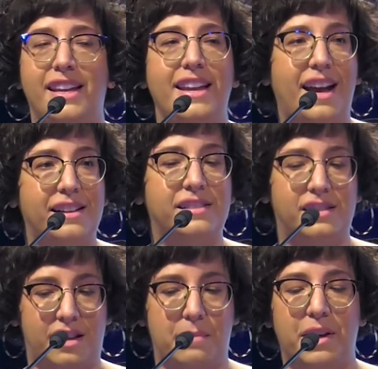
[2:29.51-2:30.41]
He
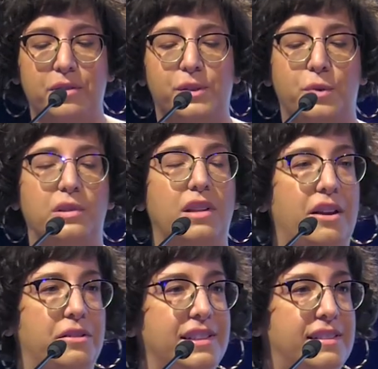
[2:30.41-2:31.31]
asked about the school
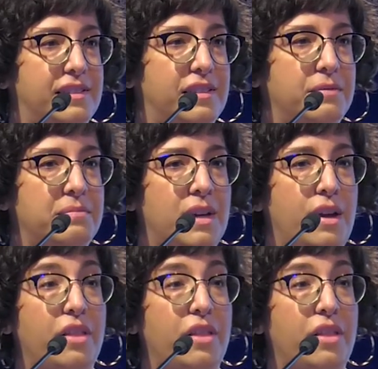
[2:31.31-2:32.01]
lottery system.